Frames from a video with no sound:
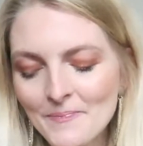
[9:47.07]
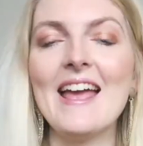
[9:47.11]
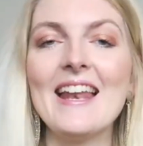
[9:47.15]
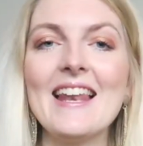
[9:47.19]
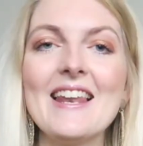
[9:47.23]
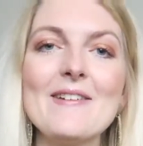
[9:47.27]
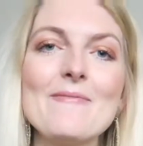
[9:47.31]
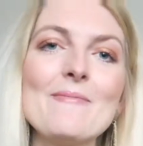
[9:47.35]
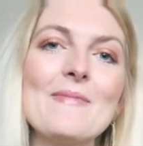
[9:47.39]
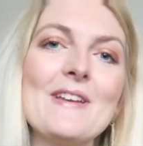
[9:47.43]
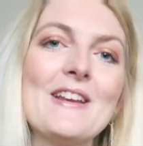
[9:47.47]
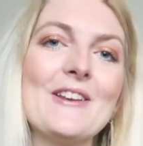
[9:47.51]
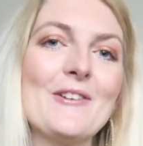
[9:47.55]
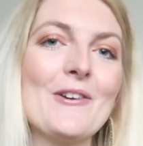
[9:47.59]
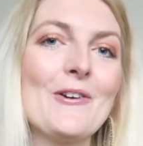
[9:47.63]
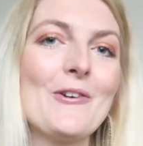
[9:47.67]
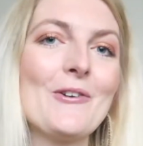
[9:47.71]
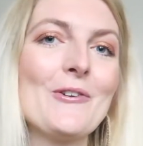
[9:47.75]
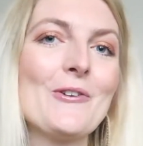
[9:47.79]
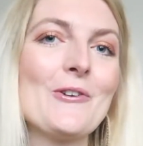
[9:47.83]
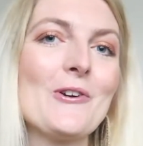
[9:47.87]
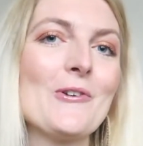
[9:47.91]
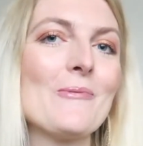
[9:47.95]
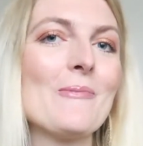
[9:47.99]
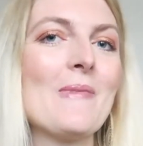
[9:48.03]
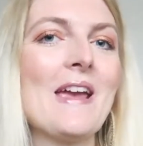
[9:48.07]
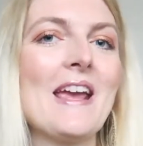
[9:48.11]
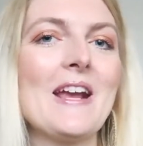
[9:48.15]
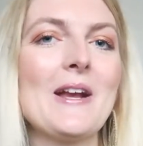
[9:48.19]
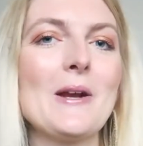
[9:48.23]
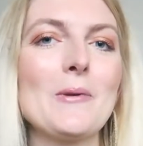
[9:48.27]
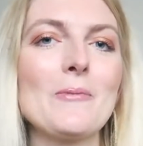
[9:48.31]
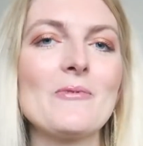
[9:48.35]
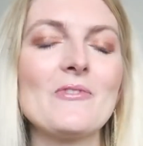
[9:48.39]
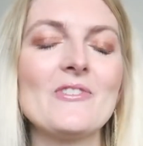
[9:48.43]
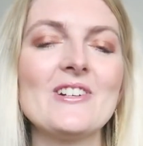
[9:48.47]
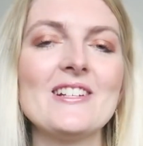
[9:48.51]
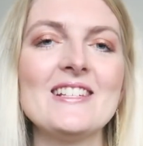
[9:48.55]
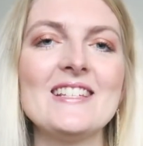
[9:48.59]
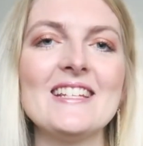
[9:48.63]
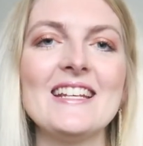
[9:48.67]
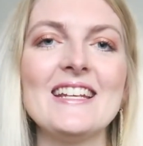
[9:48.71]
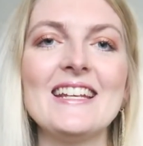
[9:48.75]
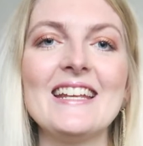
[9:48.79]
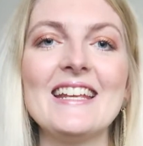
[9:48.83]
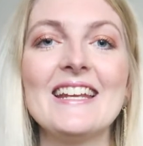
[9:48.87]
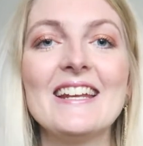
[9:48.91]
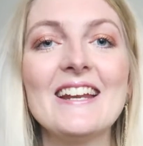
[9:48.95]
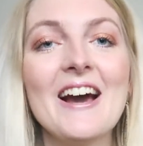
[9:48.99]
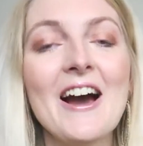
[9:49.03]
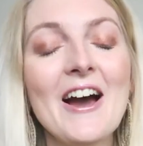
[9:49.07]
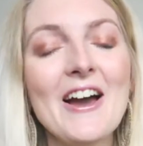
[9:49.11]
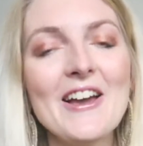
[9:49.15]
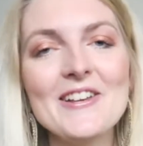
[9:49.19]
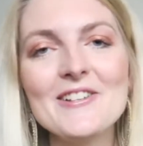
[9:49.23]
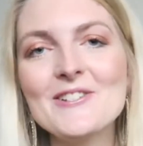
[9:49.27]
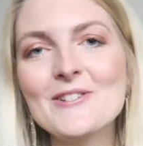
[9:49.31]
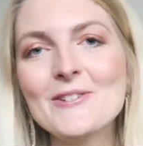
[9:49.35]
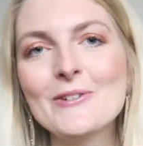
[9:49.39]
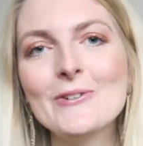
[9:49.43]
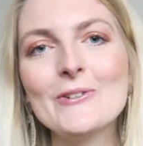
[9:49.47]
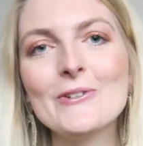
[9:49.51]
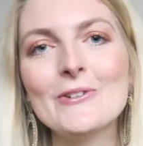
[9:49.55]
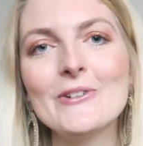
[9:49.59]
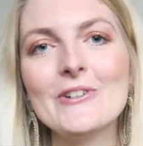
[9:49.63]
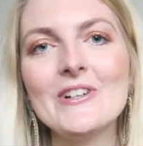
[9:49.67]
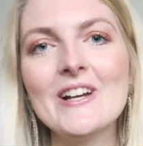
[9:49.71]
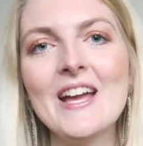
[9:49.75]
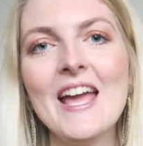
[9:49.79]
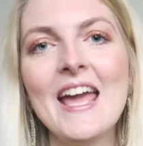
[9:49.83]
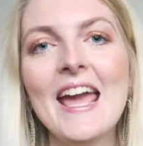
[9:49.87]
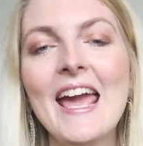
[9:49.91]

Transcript: And let me know your makeup routine in high school.